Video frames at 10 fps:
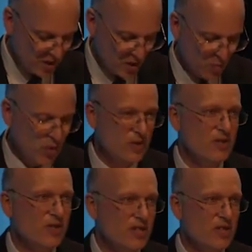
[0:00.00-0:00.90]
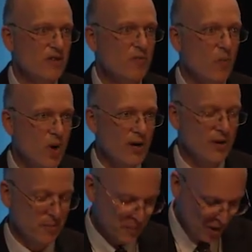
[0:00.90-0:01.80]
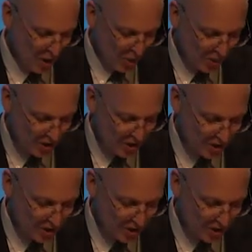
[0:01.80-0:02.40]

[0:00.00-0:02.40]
supports a disk of water, which